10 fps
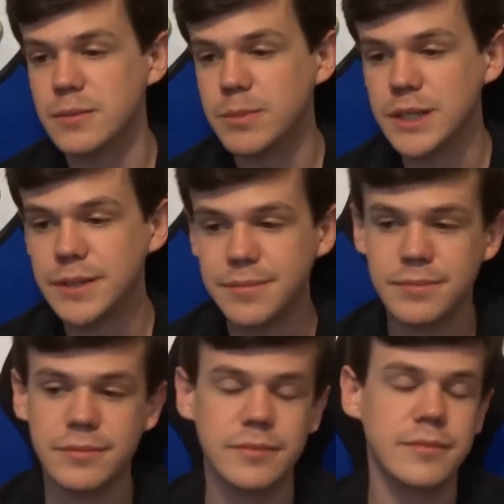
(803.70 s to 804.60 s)
but
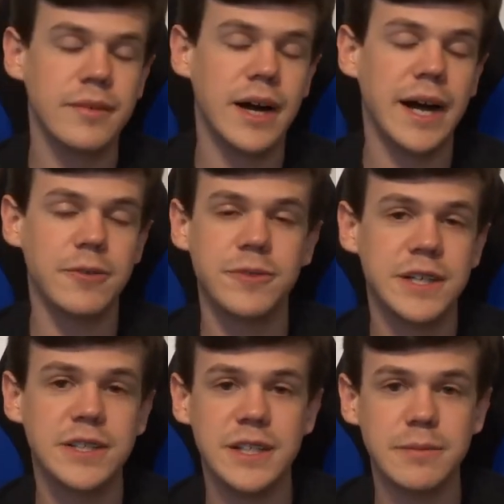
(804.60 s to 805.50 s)
I
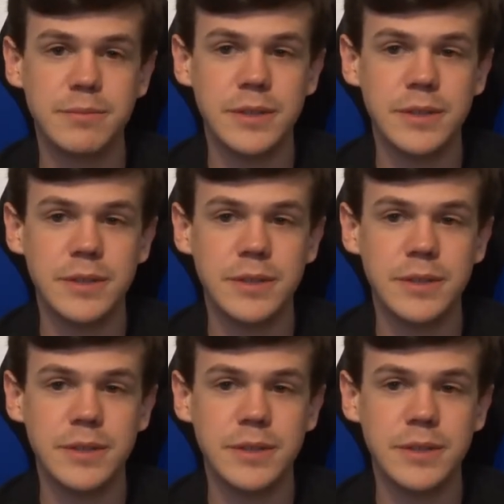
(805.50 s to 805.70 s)
fixed it the,